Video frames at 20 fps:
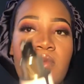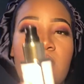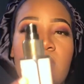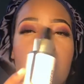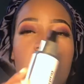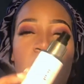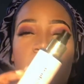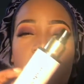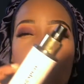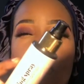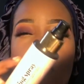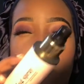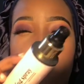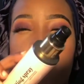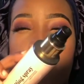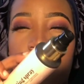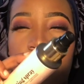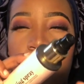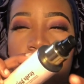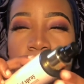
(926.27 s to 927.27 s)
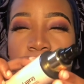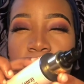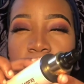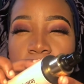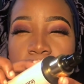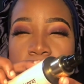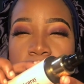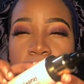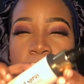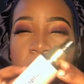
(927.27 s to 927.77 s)
the way blended
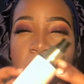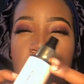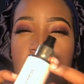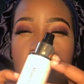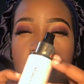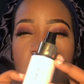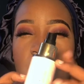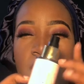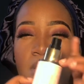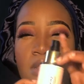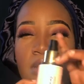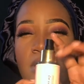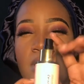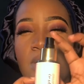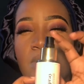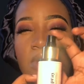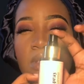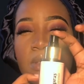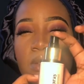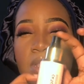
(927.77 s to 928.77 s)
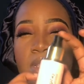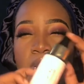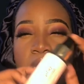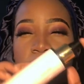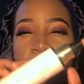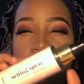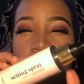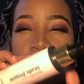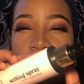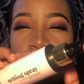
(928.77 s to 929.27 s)
in in the right way
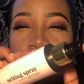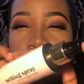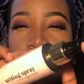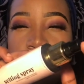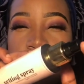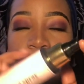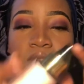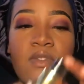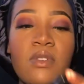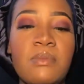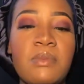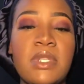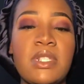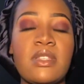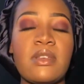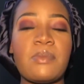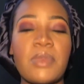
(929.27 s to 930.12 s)
so